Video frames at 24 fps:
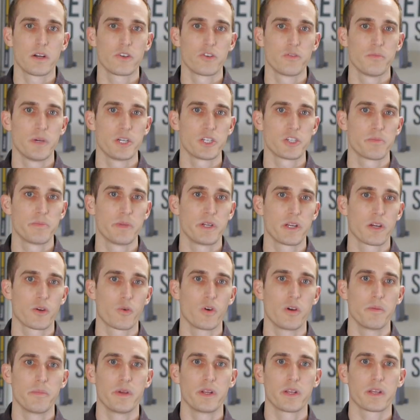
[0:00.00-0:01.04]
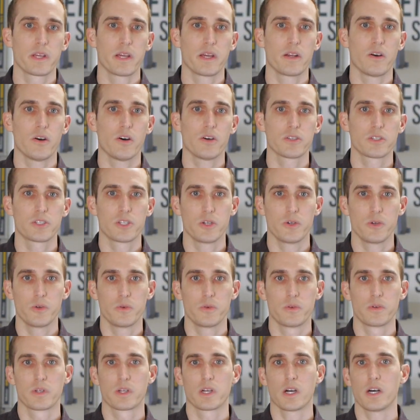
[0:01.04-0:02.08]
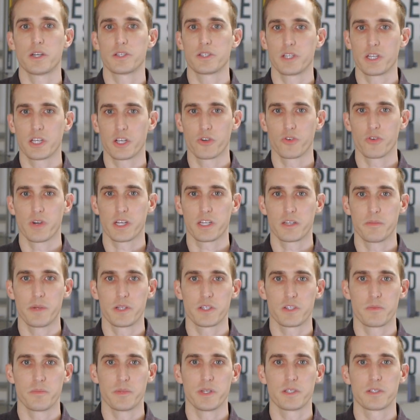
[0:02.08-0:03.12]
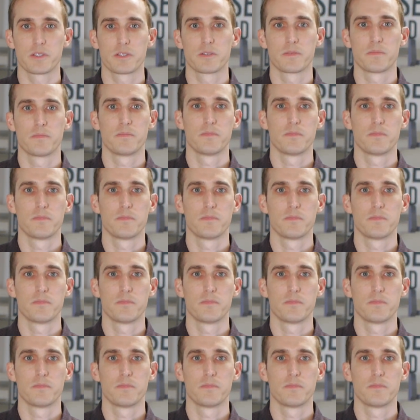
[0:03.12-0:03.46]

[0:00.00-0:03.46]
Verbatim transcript: your measurement equipment can also cause incorrect measurements.